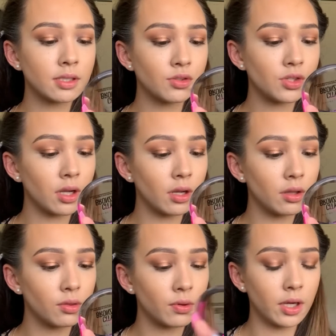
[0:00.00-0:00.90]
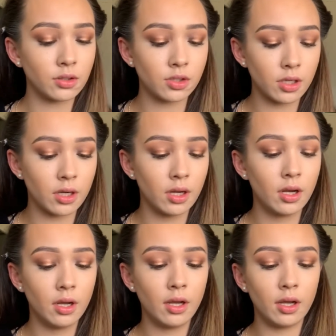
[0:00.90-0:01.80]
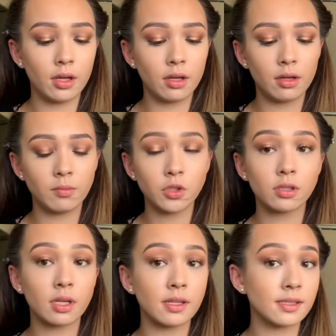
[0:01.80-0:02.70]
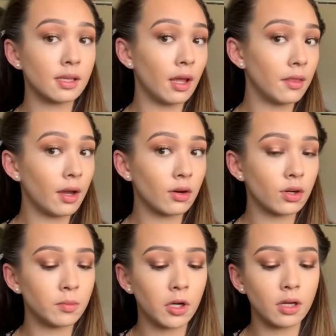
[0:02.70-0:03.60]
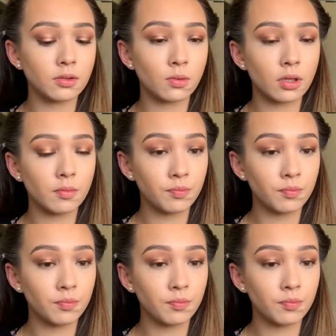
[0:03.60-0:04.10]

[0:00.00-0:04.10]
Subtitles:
in shade 300, and I'm just going to set that cream contour.